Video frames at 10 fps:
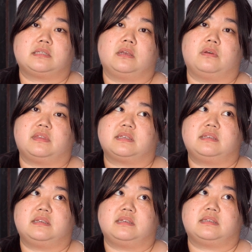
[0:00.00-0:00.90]
So this
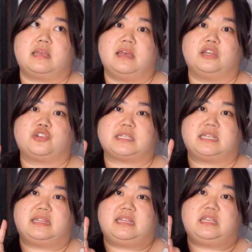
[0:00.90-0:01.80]
is
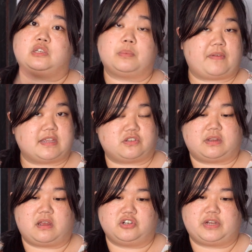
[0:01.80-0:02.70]
addressing the supervisory
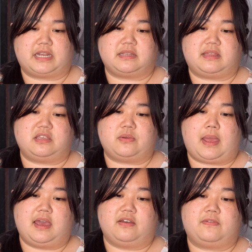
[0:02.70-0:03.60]
contract that you
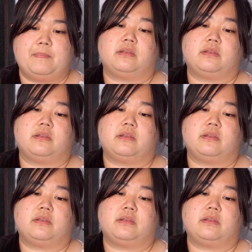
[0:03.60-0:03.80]
have.